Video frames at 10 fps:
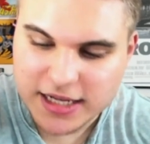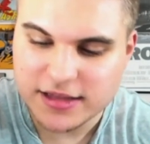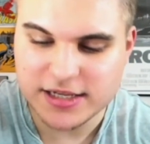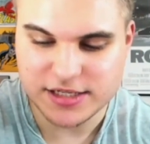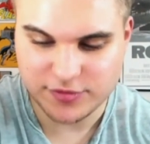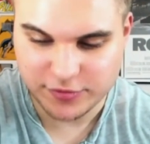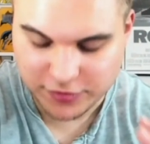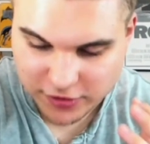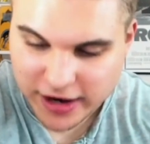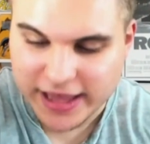of these
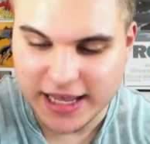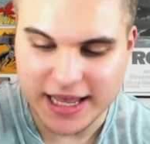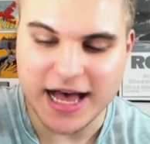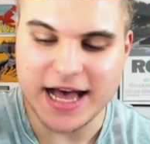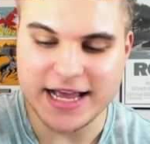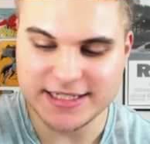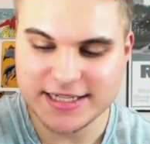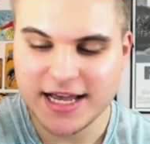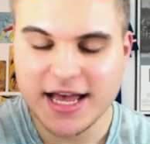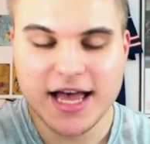frigging guys,